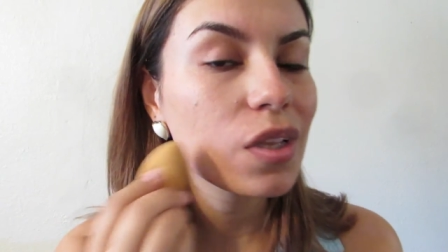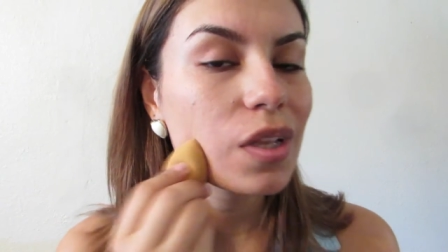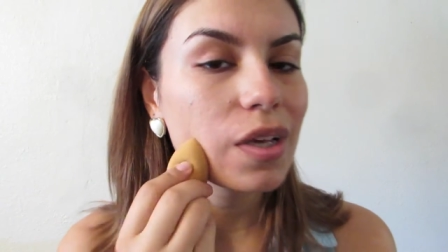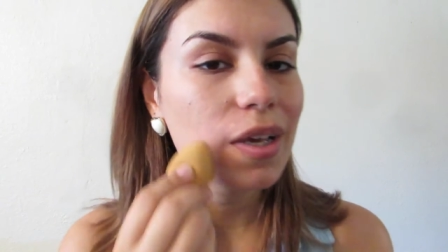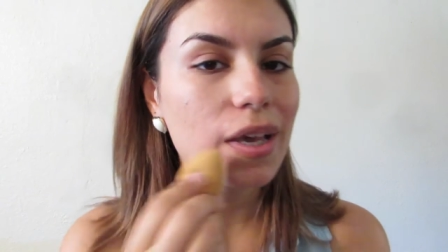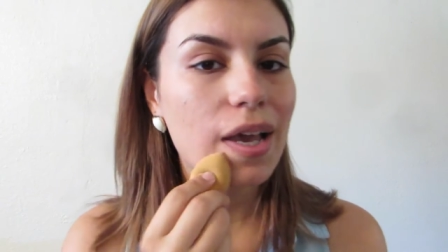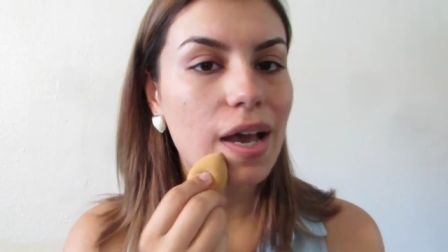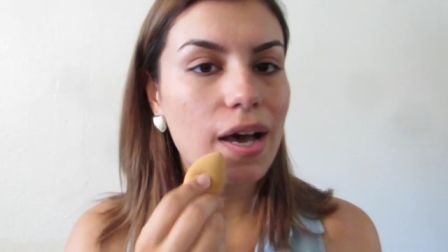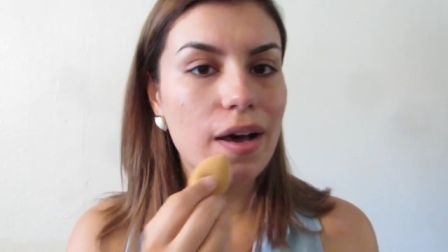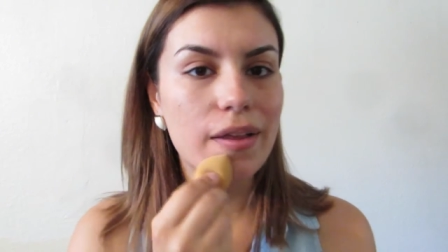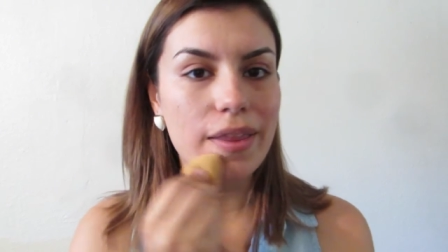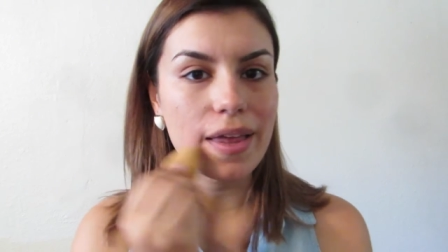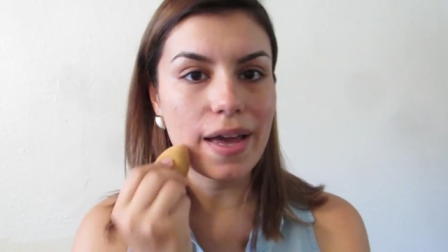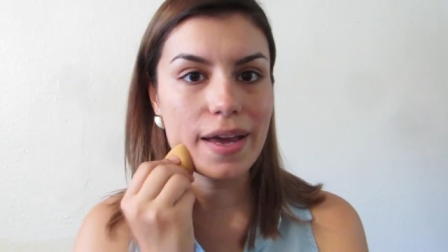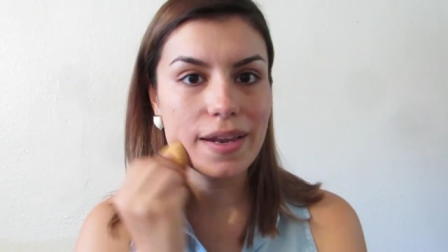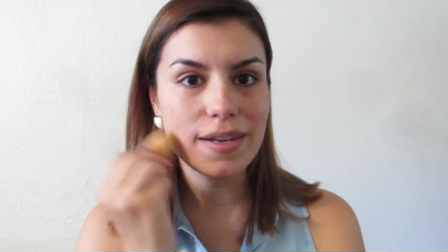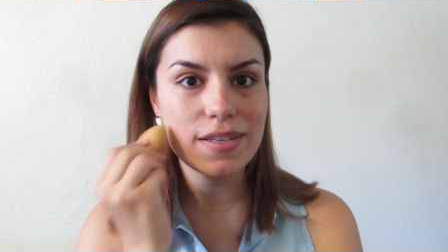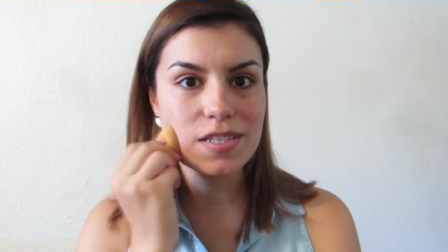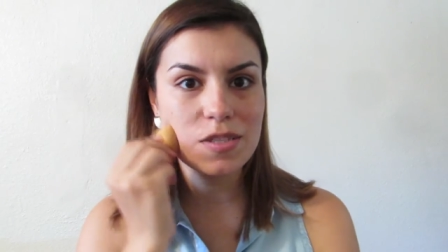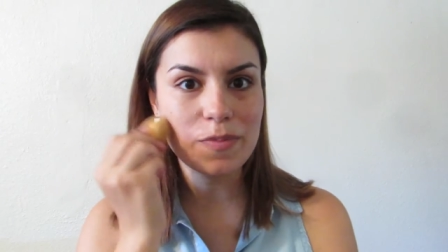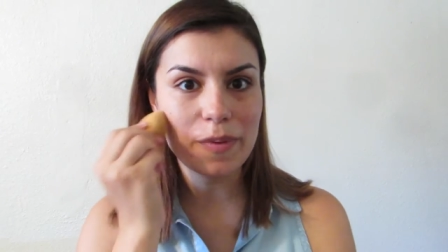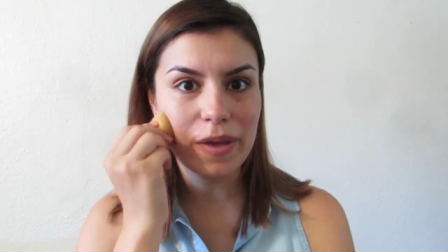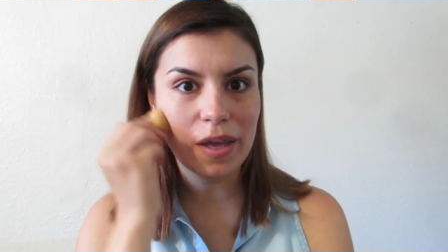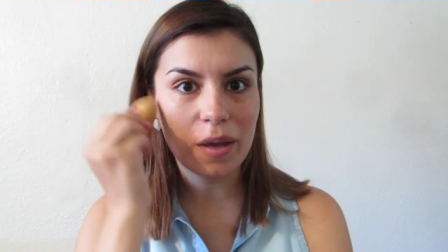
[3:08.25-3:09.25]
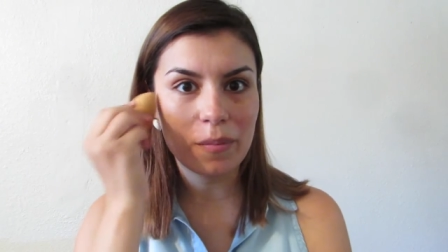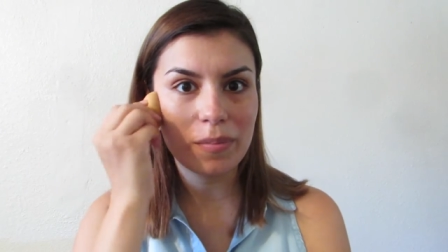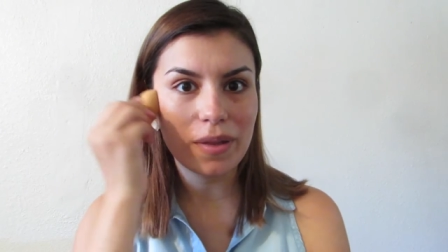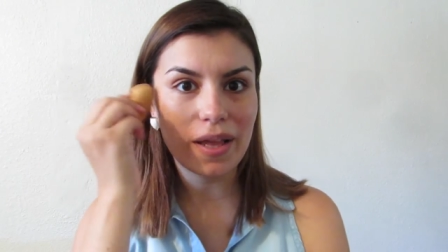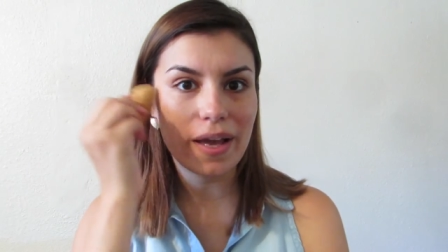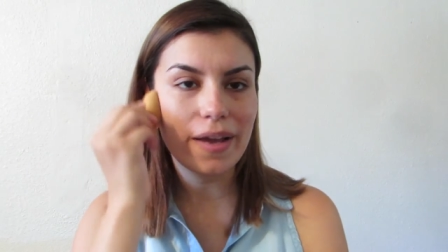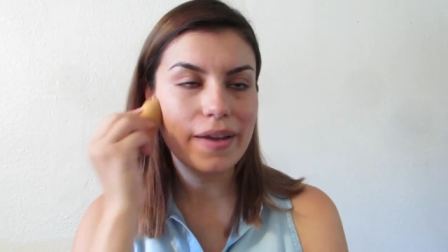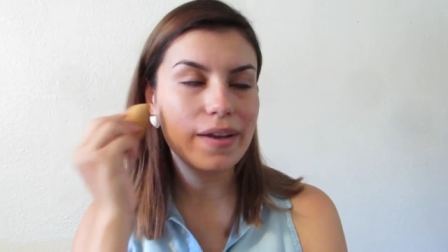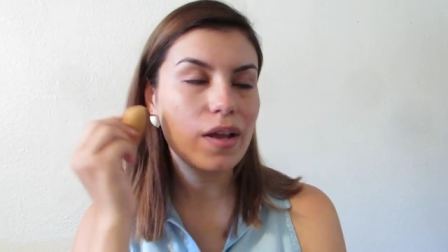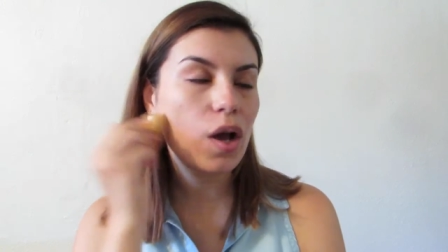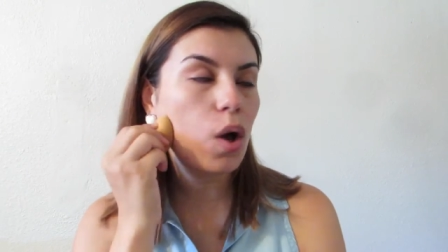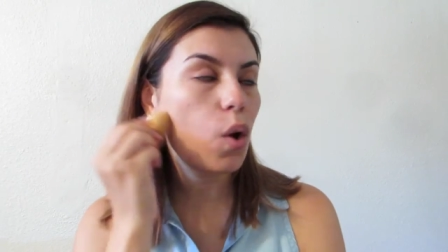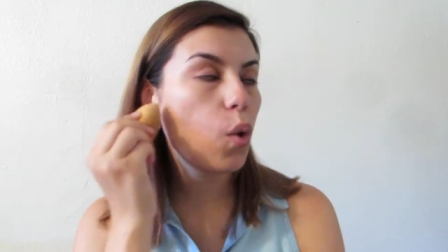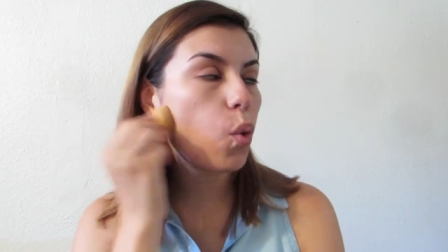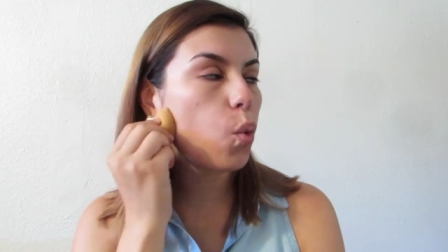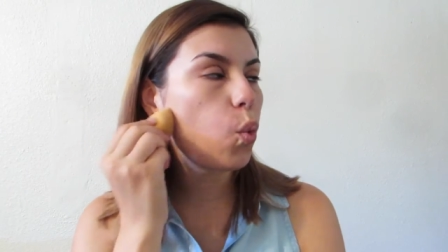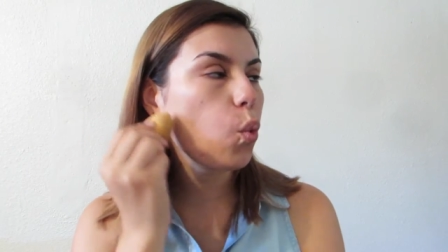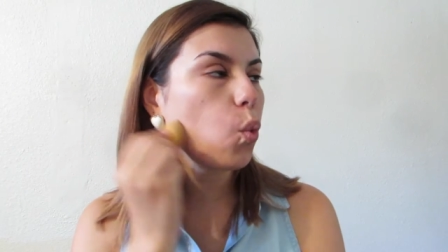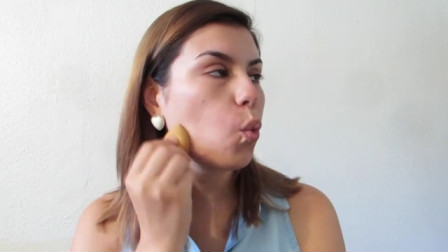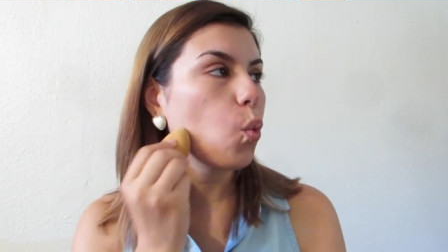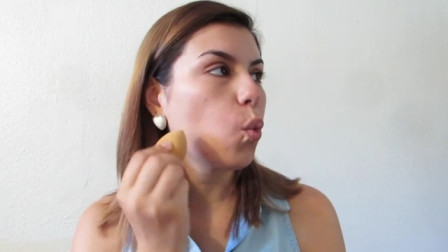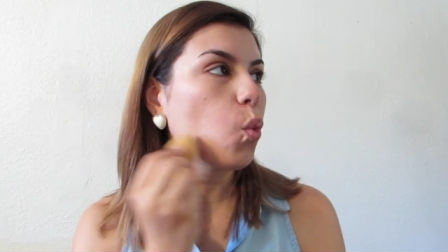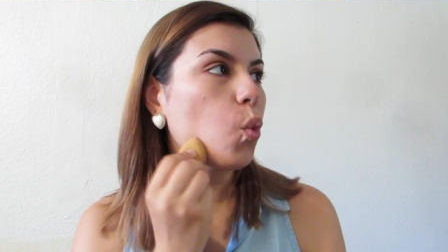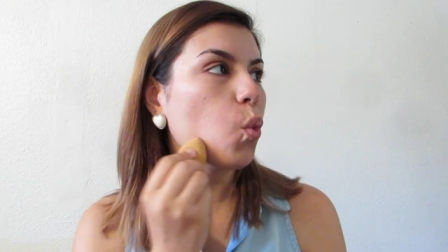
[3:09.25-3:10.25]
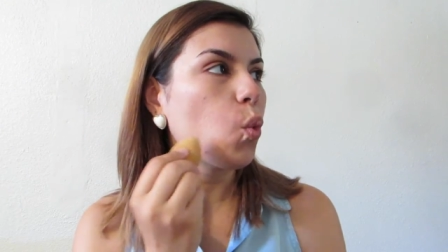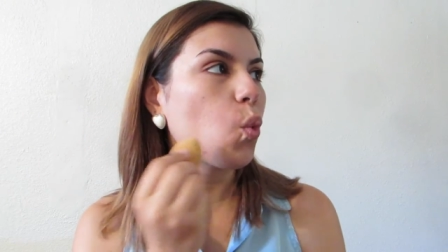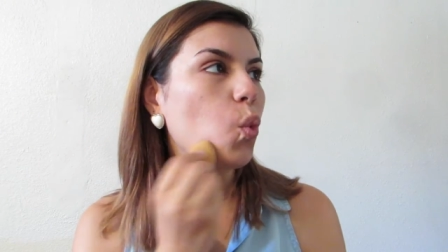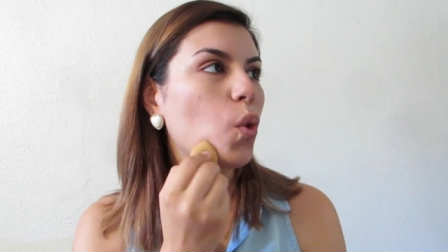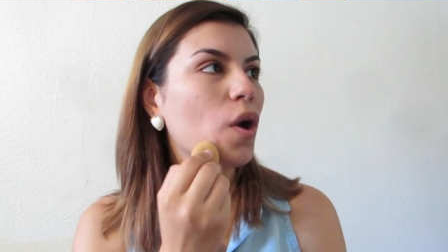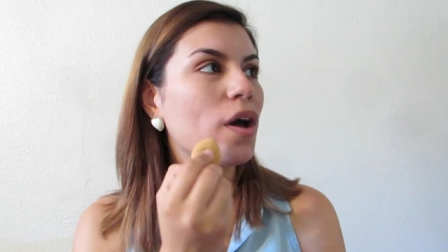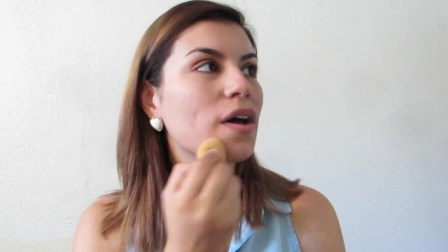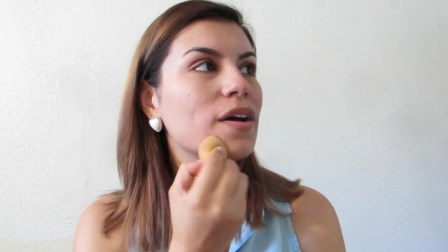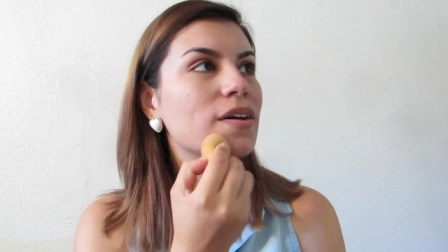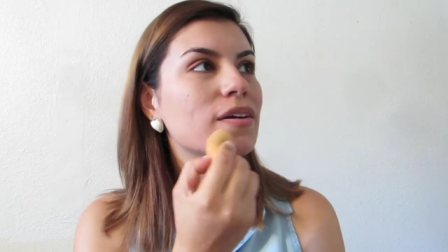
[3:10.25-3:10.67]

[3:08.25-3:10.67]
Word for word: Look at how that is being applied. Ooh.